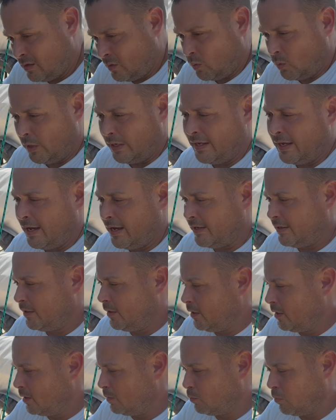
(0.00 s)
we got
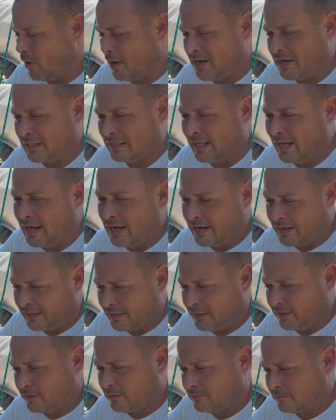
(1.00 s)
a braided line
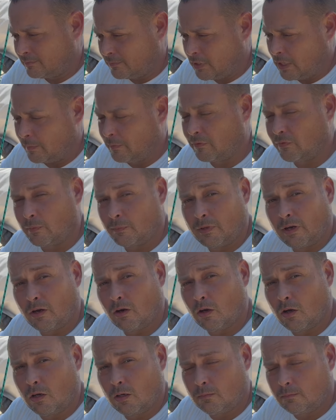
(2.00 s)
coming from there
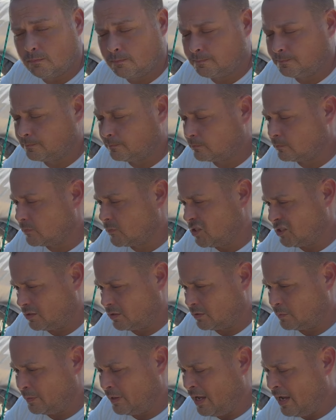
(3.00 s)
up to
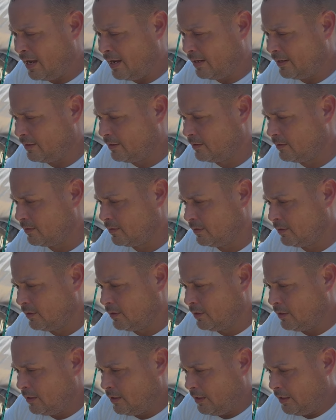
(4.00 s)
supply,
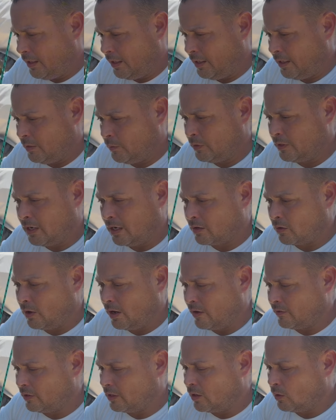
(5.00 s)
and we're not gonna
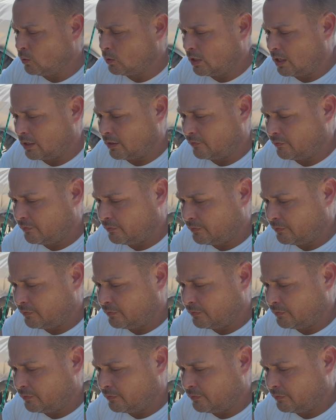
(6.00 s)
have a whole lot of